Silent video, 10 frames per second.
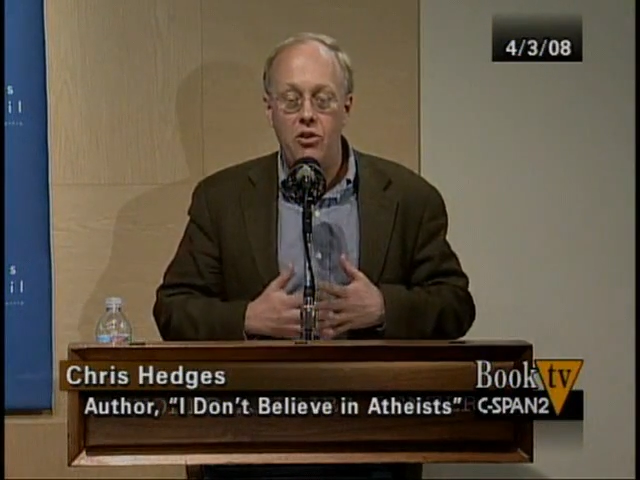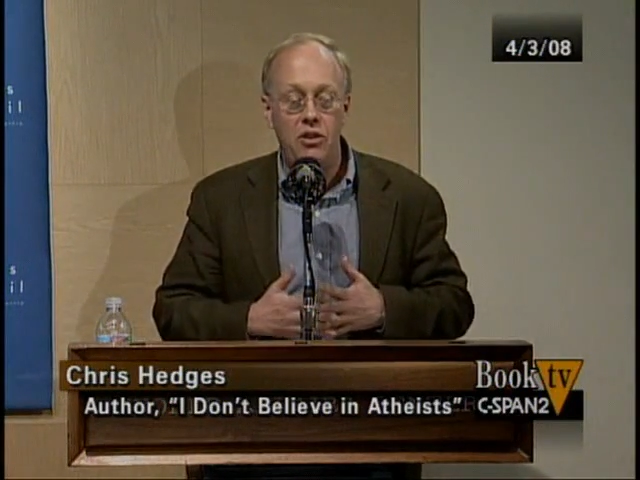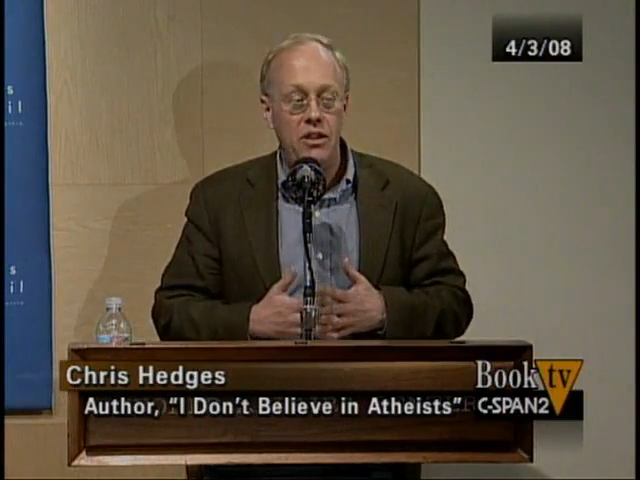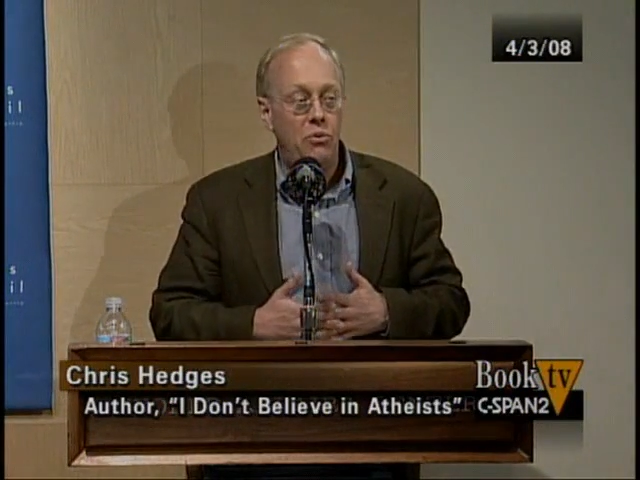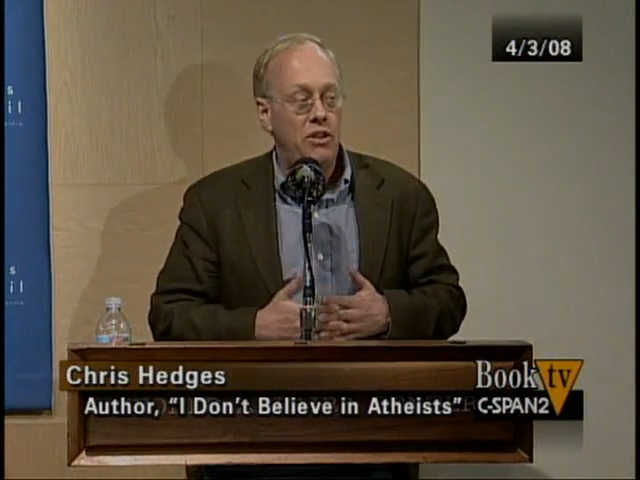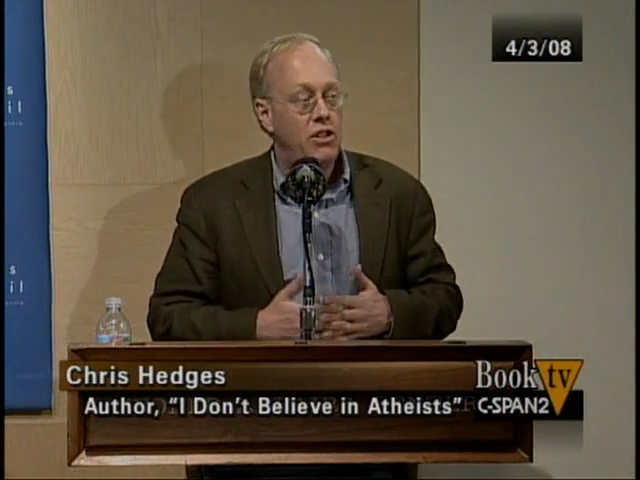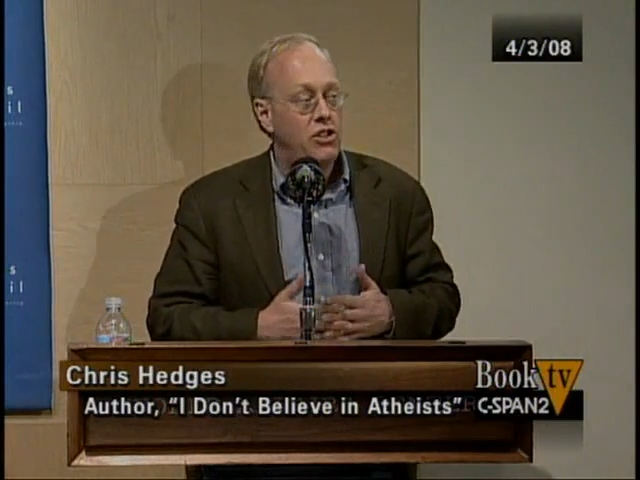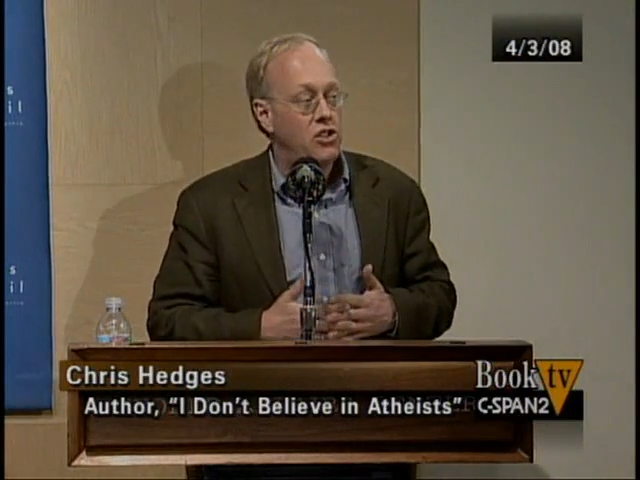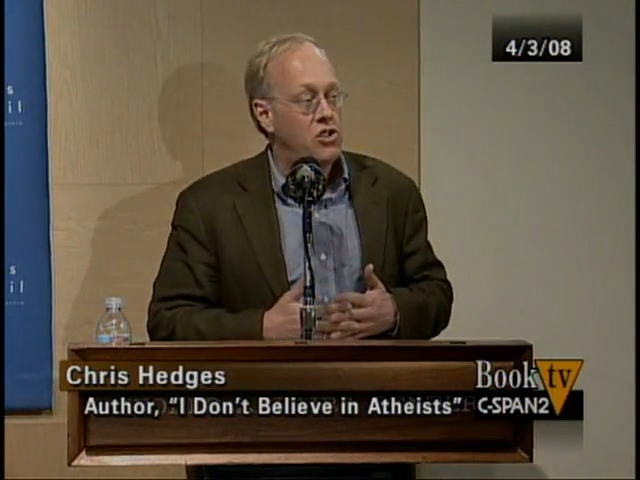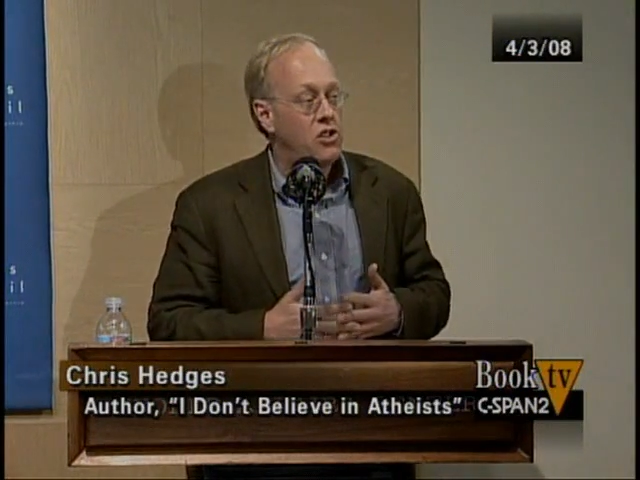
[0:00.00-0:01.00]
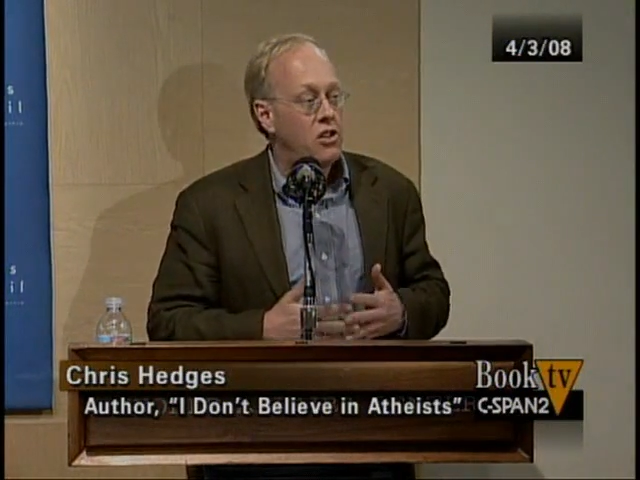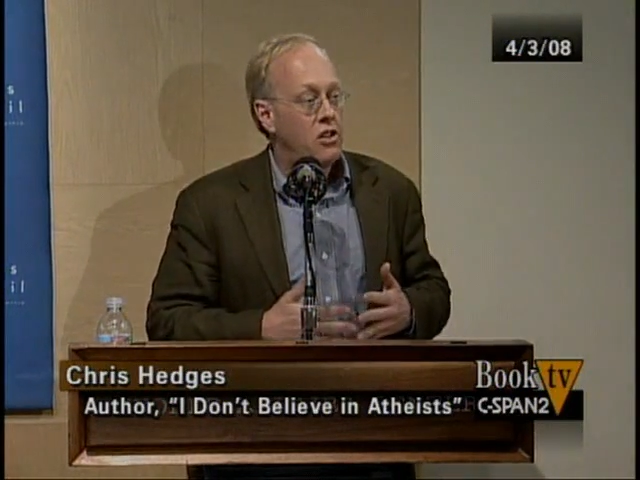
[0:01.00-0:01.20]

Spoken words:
early religious